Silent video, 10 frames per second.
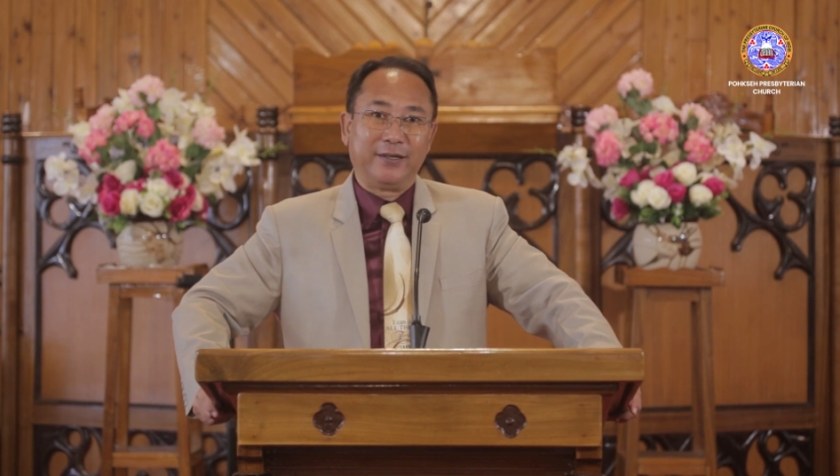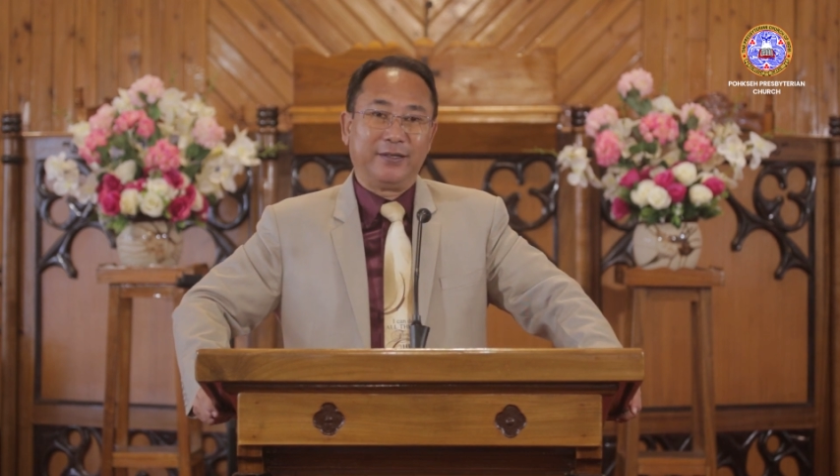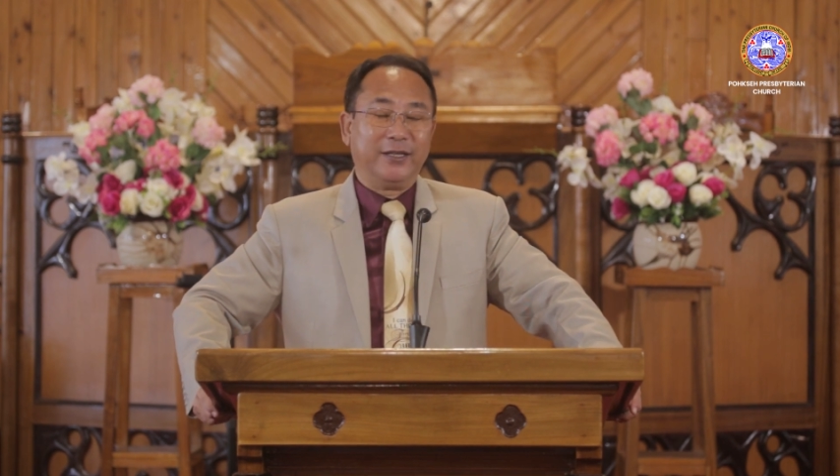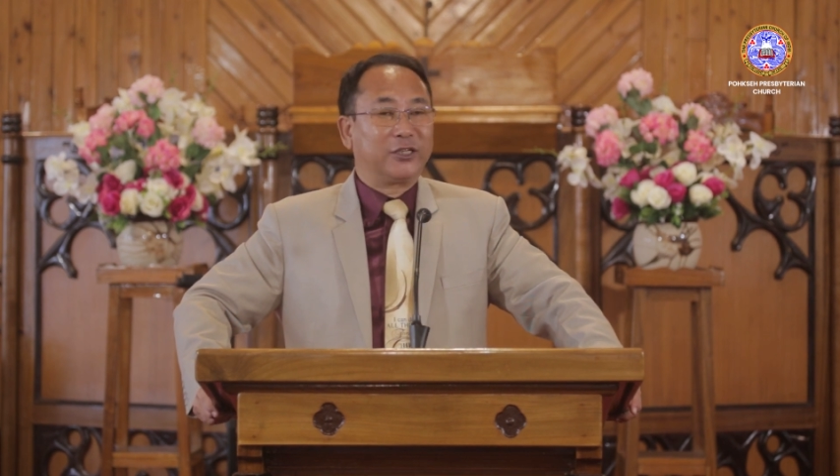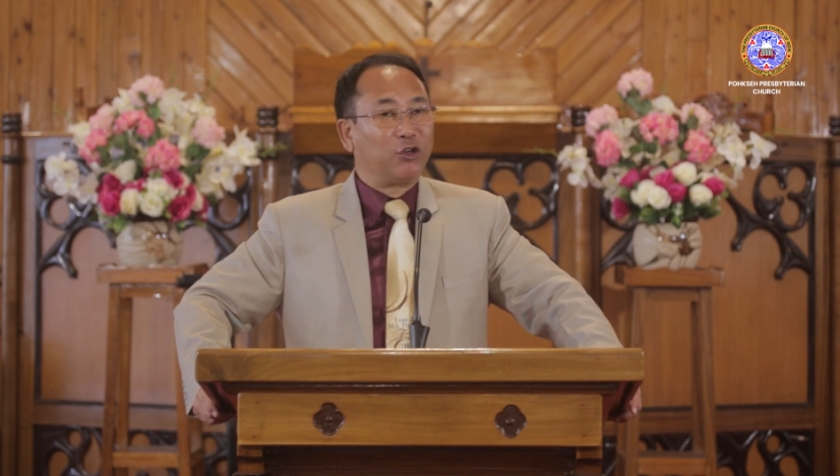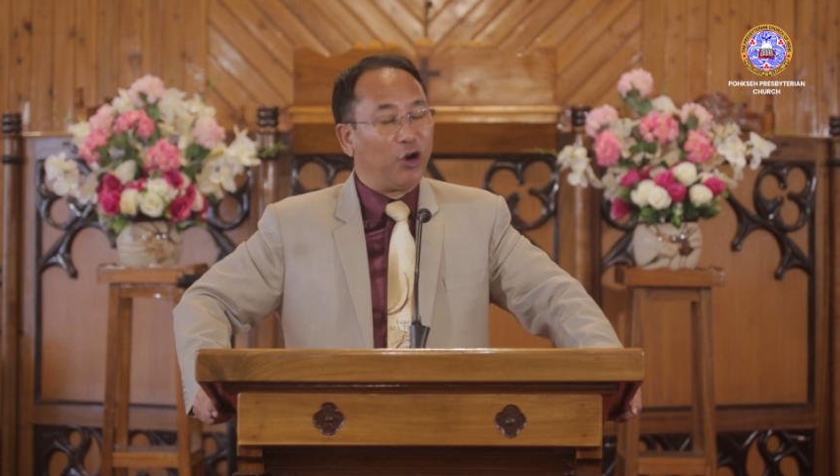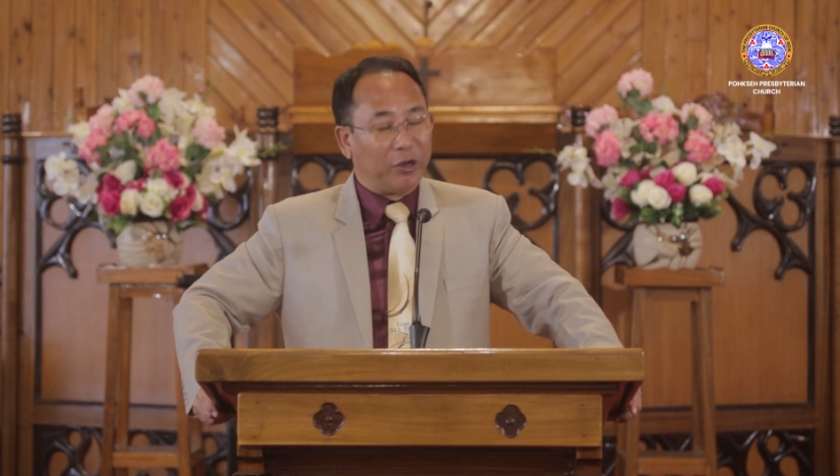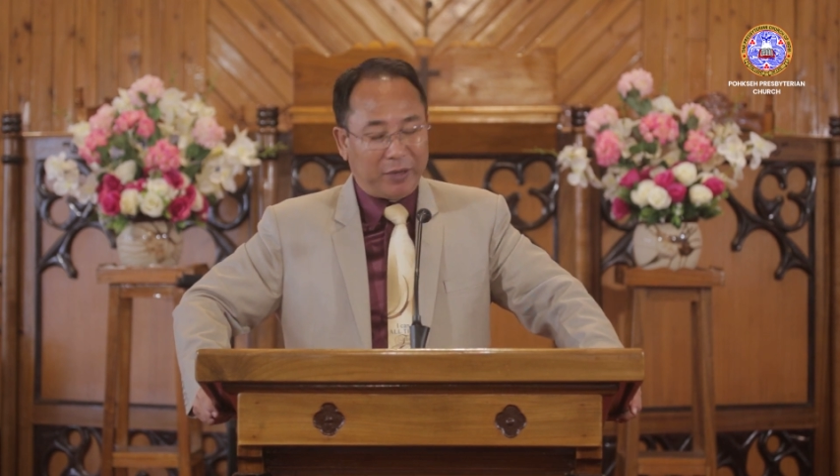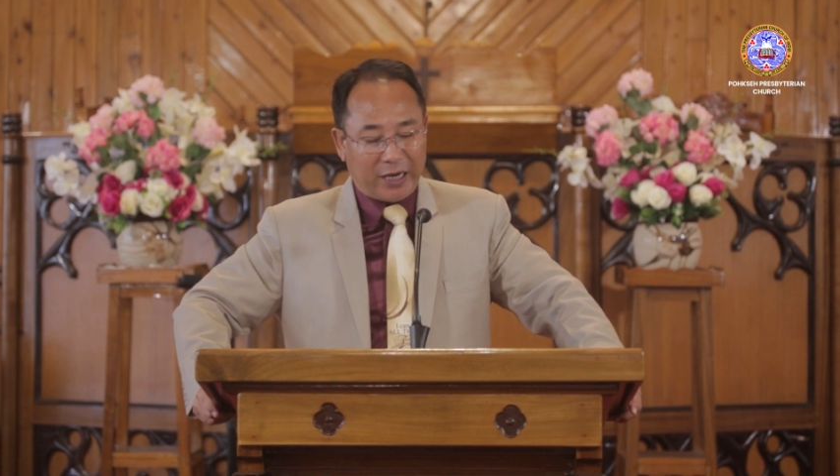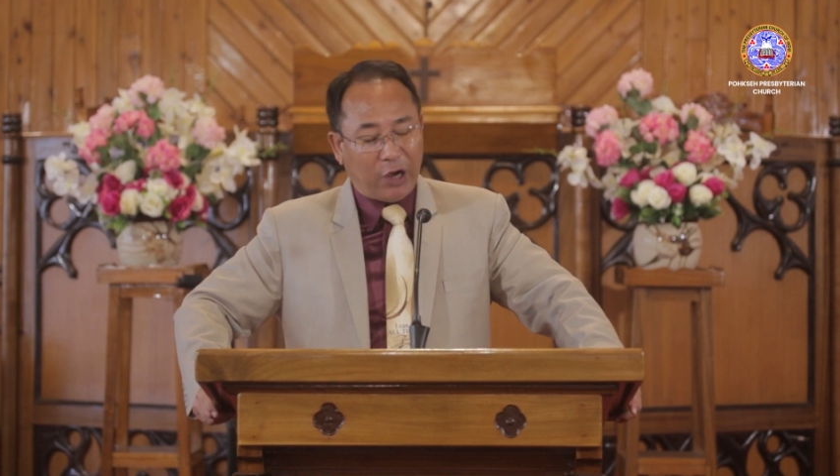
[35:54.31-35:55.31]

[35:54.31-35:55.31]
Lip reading: this ointment?